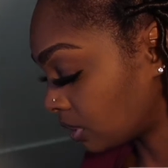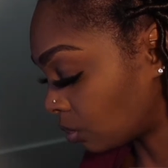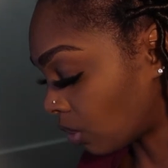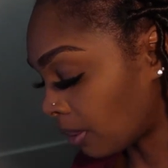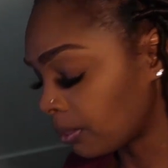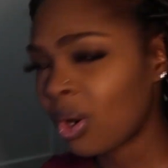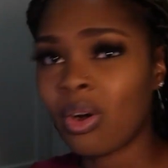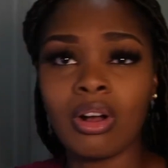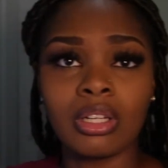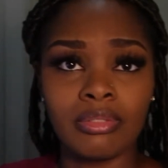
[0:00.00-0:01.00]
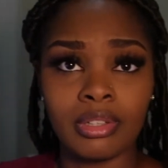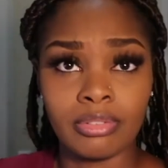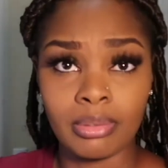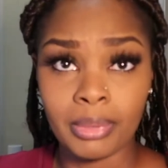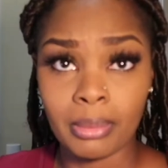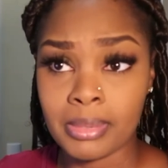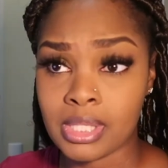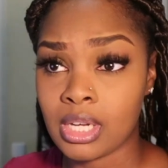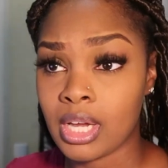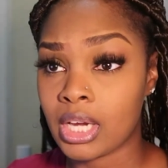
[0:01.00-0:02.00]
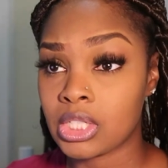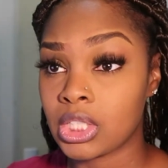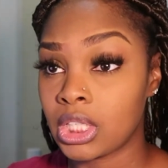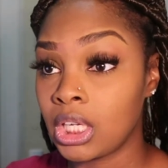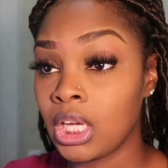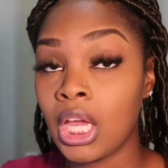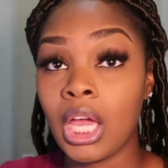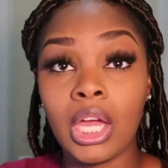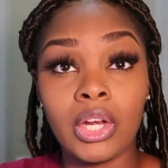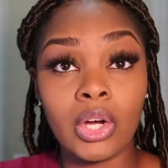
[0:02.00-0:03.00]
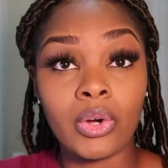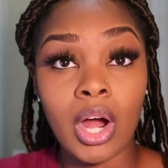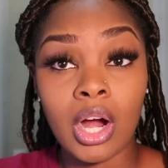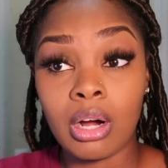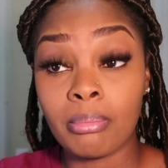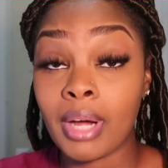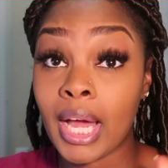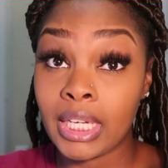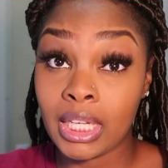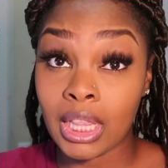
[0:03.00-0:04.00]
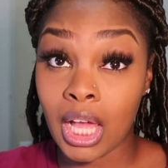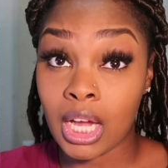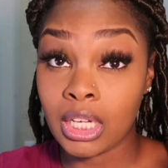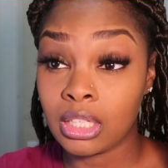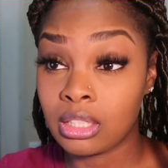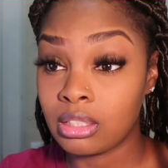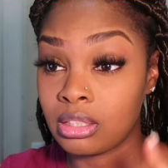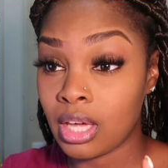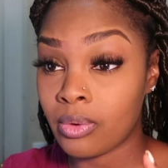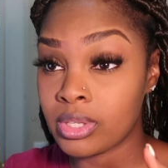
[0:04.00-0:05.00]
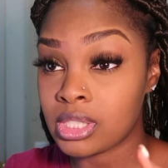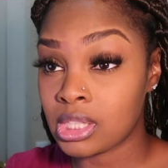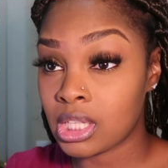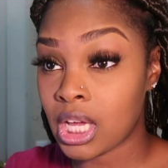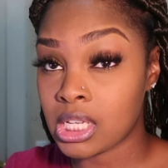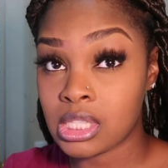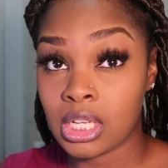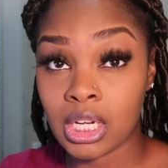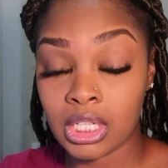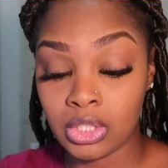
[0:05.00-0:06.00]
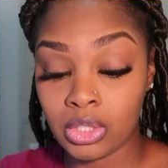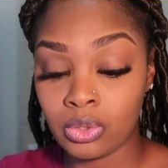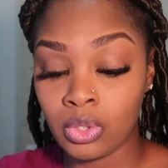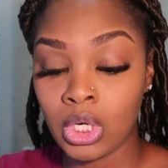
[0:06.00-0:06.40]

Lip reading: Well, I brought all of it from Amazon actually. And I did lie. That wasn't the last thing I do.